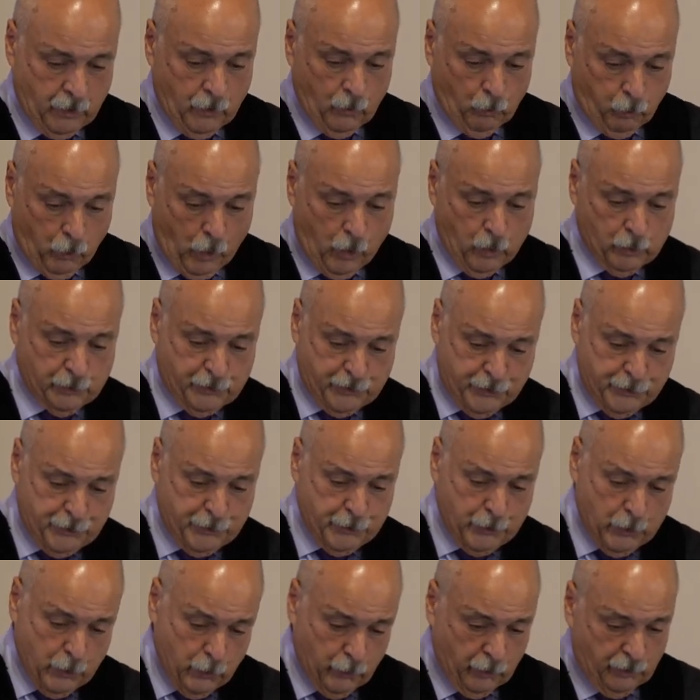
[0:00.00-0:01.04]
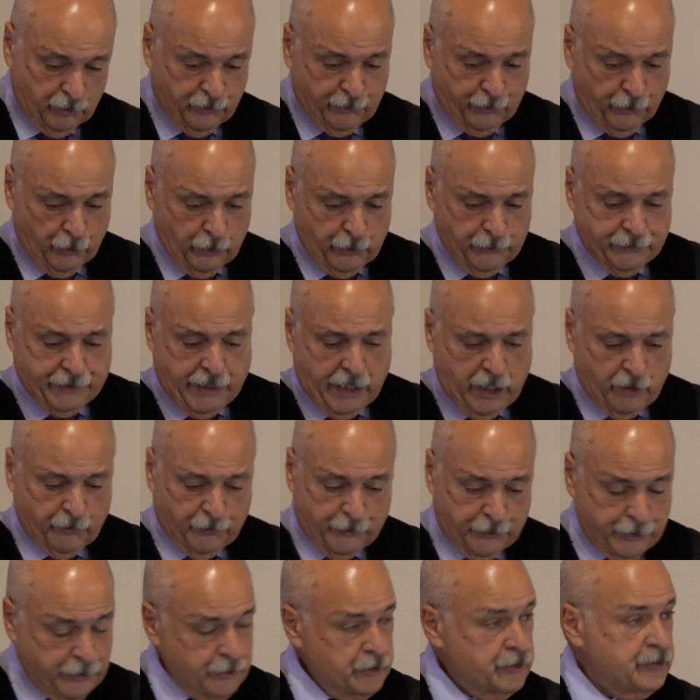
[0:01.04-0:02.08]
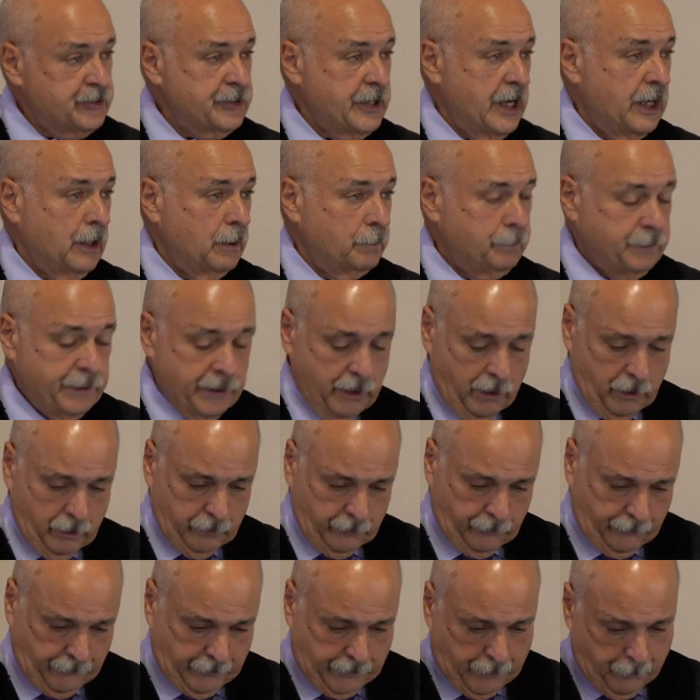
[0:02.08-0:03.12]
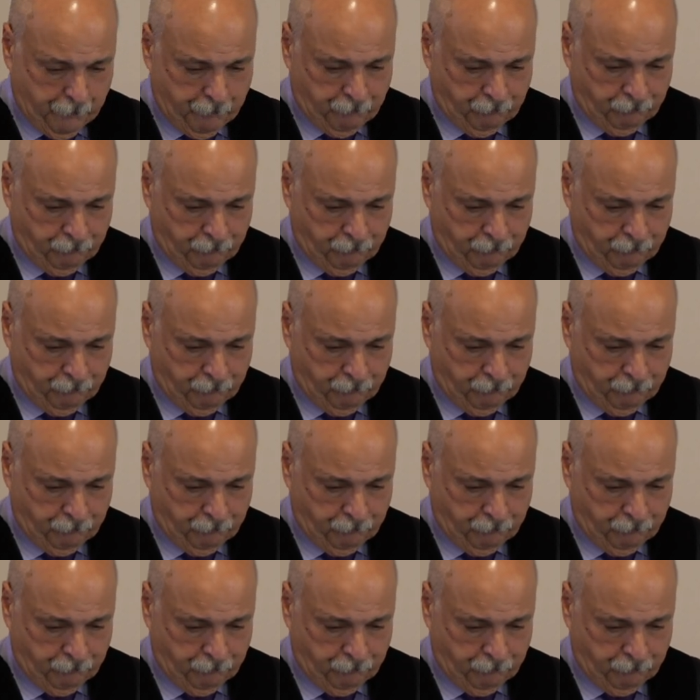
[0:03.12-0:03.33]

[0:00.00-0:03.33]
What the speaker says: Woe to you who are full now, for you shall be hungry.